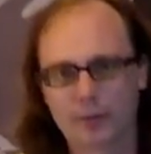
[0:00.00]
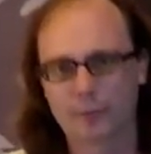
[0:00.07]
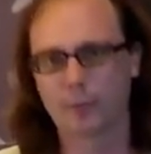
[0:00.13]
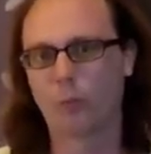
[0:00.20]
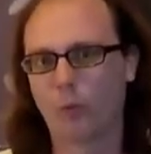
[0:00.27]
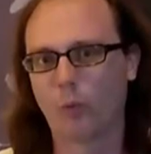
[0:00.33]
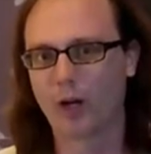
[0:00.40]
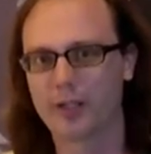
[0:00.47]

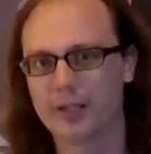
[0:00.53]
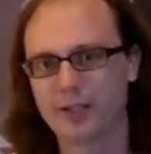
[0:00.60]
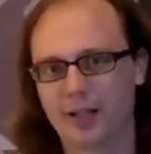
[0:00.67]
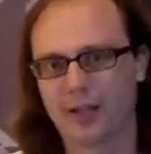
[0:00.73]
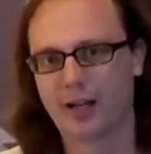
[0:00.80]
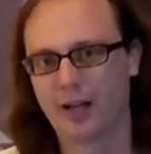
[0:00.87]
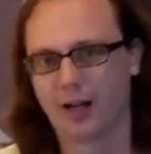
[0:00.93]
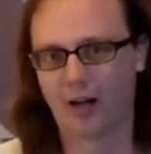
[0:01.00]
from one
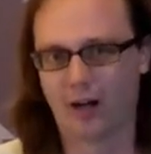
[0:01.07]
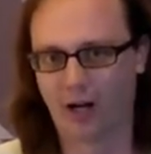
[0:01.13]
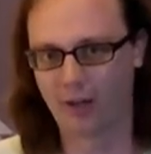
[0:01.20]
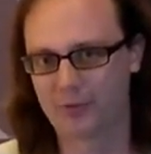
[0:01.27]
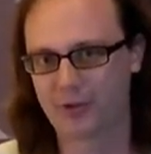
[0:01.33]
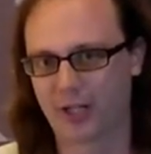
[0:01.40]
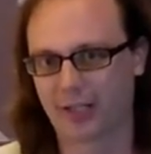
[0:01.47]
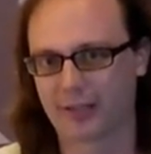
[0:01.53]

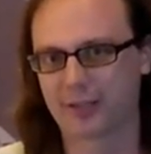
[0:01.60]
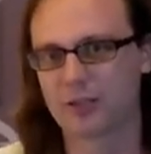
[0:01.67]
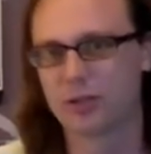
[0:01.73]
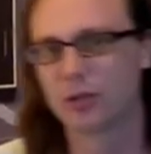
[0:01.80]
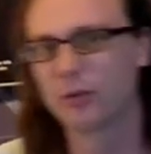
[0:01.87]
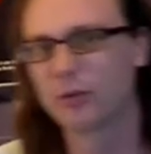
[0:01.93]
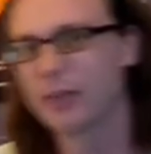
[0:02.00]
object to